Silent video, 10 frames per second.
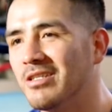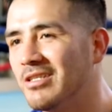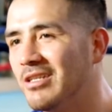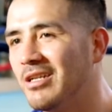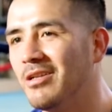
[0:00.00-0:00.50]

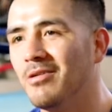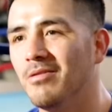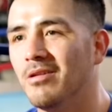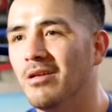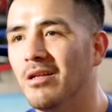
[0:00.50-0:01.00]

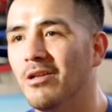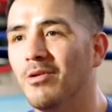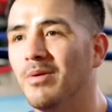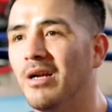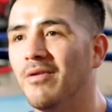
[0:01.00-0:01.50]
A little
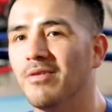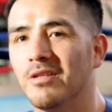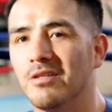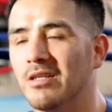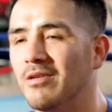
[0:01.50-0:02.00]
bit of
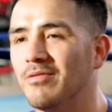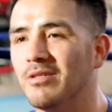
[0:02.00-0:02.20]
everything that was